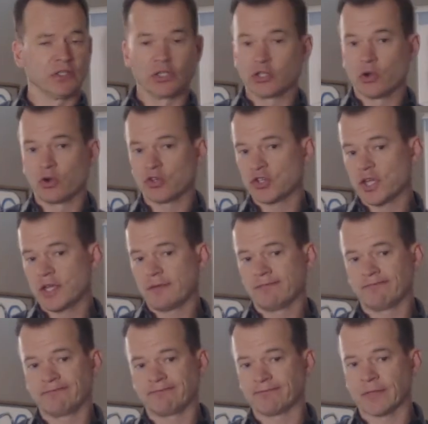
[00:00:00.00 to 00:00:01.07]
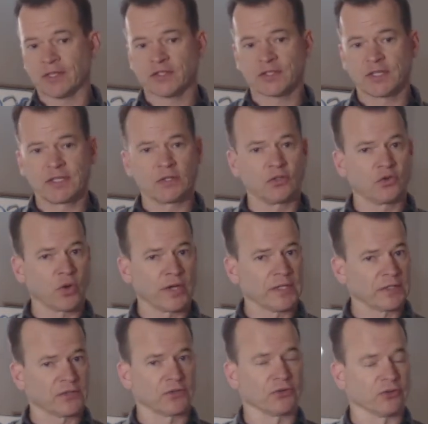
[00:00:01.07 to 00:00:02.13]
negotiate extended
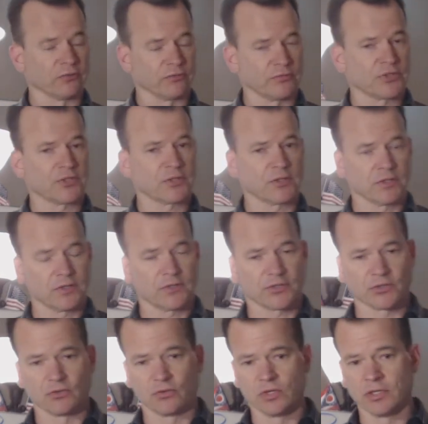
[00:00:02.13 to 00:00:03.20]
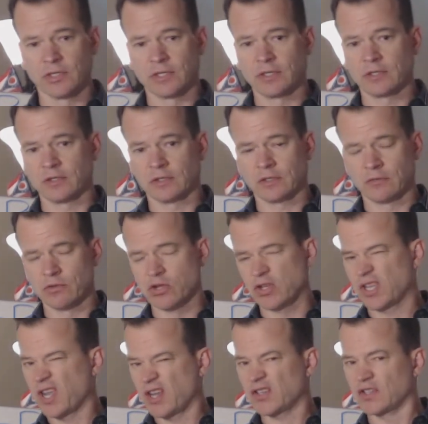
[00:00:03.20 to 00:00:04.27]
credit terms, So really,
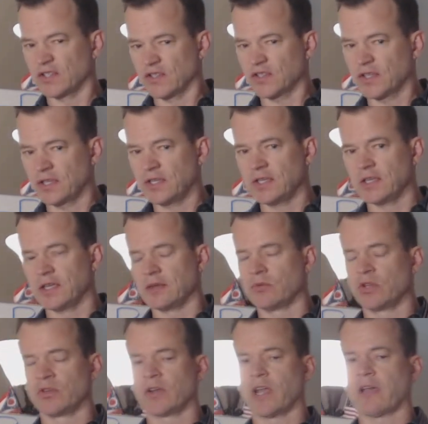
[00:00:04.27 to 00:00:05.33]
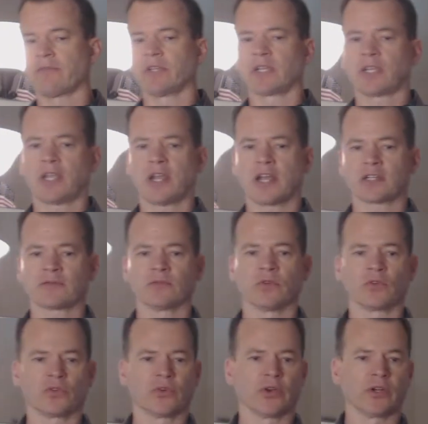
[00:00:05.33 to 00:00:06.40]
communication is key when you're having a cash
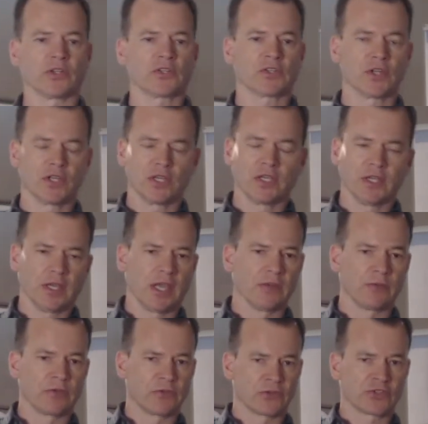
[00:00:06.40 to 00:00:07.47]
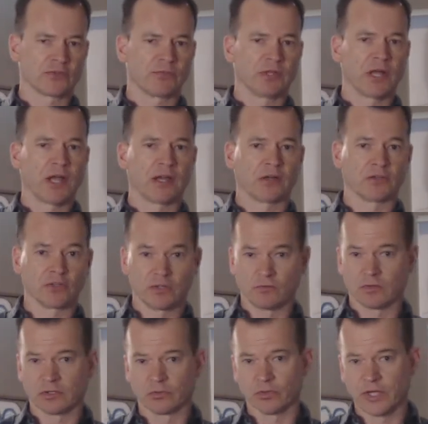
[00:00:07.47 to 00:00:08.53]
flow crunch, and with your suppliers, you
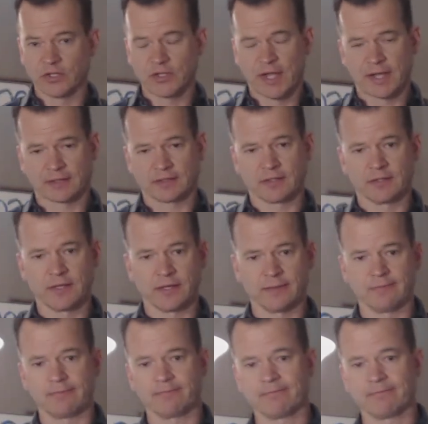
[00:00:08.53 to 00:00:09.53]
want to reach out to them.